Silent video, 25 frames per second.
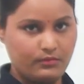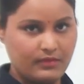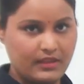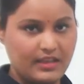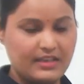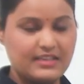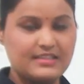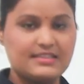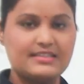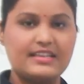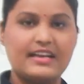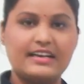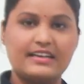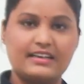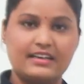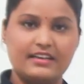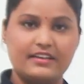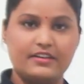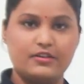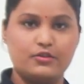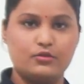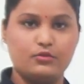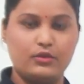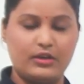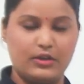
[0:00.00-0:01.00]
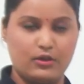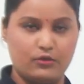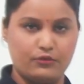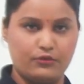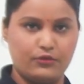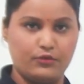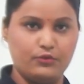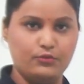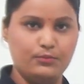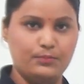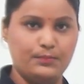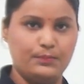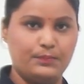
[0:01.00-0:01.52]
Is that clear to all of
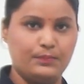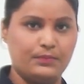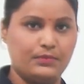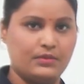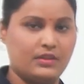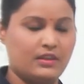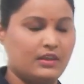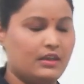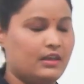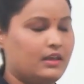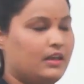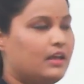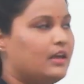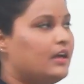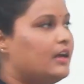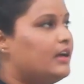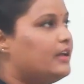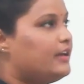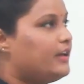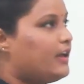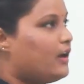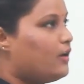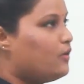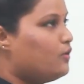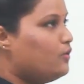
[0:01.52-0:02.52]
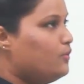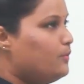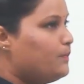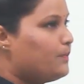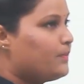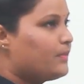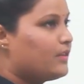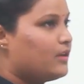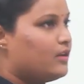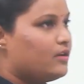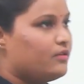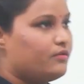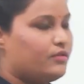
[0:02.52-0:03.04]
you? Now
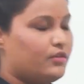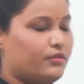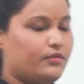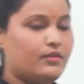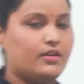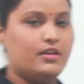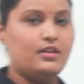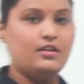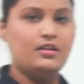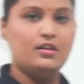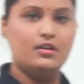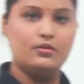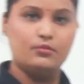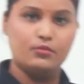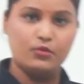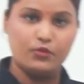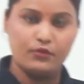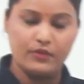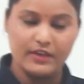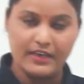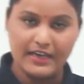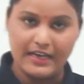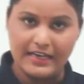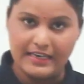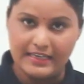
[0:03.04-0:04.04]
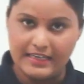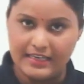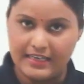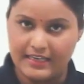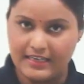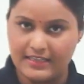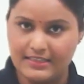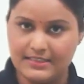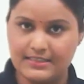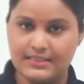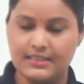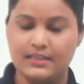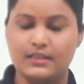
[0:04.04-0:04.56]
we will moving
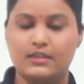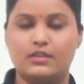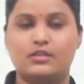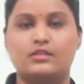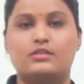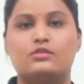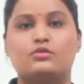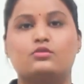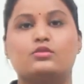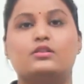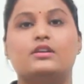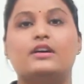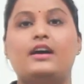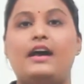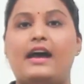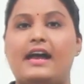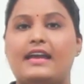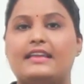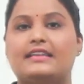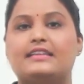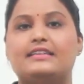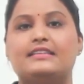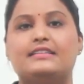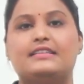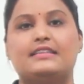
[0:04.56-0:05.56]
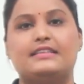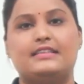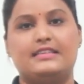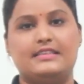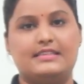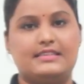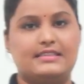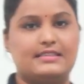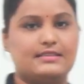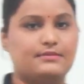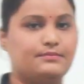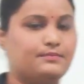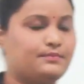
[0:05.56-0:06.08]
ahead to the
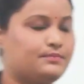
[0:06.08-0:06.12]
identities.